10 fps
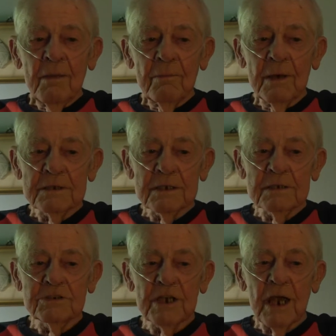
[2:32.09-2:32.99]
But
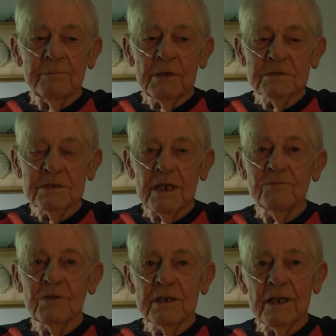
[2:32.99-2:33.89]
the G I Bill
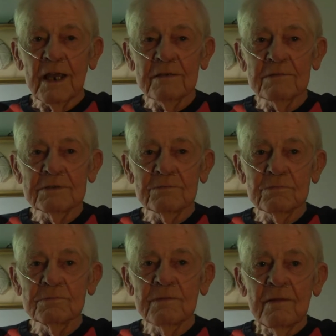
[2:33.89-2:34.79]
saved it, and I was,
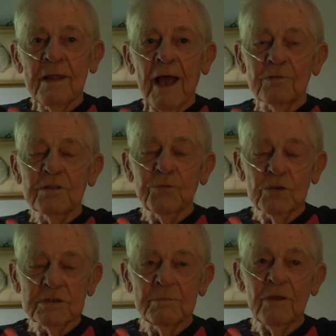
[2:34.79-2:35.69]
I was the
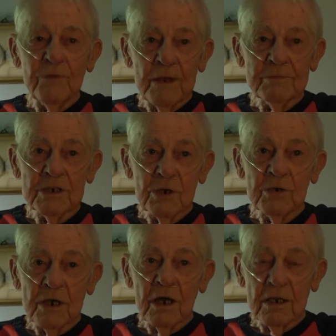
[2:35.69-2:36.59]
first in my family to go
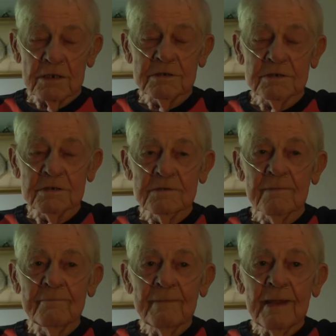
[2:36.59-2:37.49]
to college.
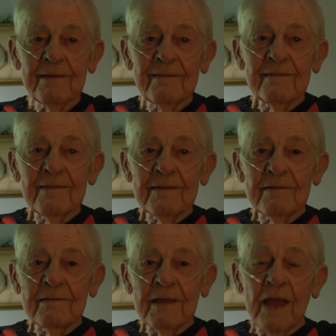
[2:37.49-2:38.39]

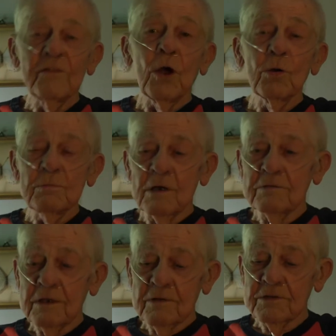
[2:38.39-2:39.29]
And the only
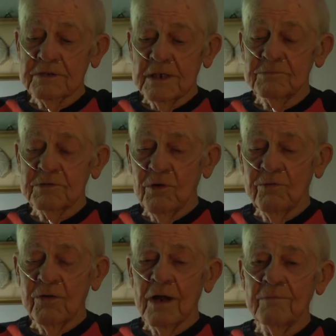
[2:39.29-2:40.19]
one, it seems, so
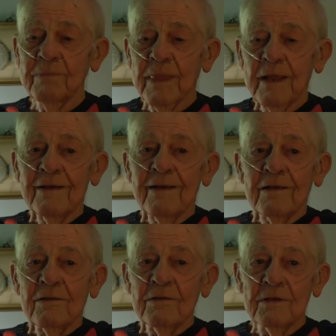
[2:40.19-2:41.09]
far.
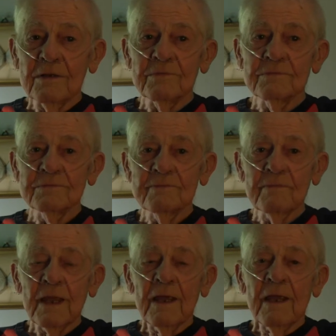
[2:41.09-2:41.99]
Um,
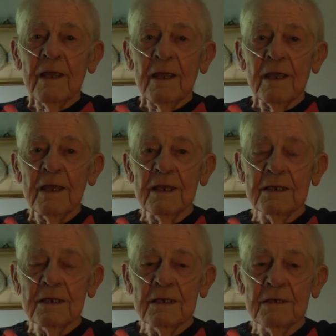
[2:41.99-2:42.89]

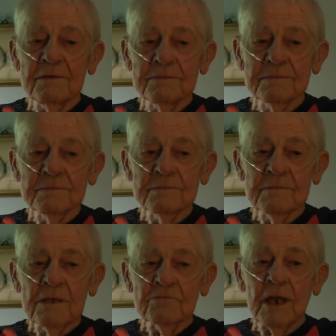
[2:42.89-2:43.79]
and uh,
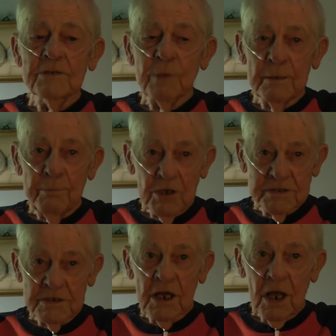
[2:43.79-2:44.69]
graduated
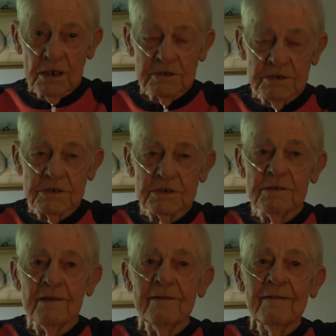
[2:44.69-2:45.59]
Boston College
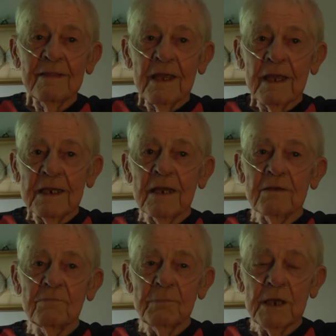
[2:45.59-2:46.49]

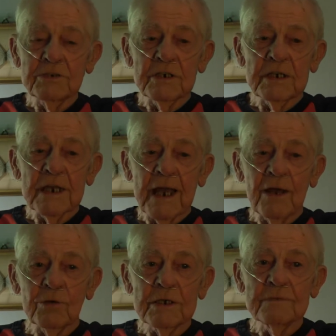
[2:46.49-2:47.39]
and majored in
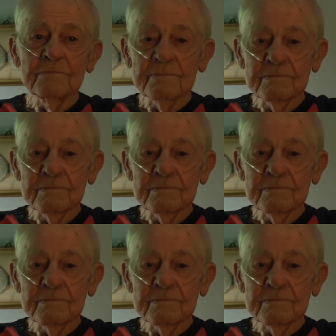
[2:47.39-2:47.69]
accounting.